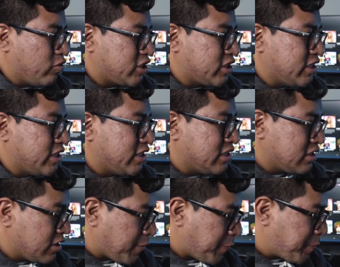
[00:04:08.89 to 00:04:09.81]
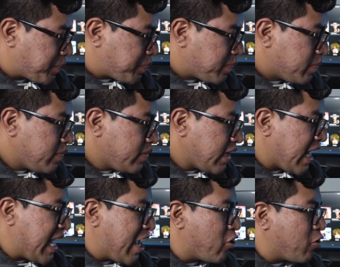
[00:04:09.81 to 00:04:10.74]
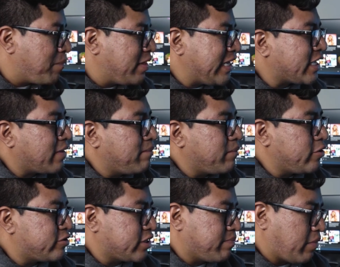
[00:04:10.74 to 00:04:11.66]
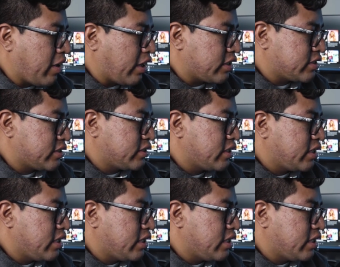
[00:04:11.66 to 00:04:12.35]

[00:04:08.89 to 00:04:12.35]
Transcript: which is Airplink Music Box.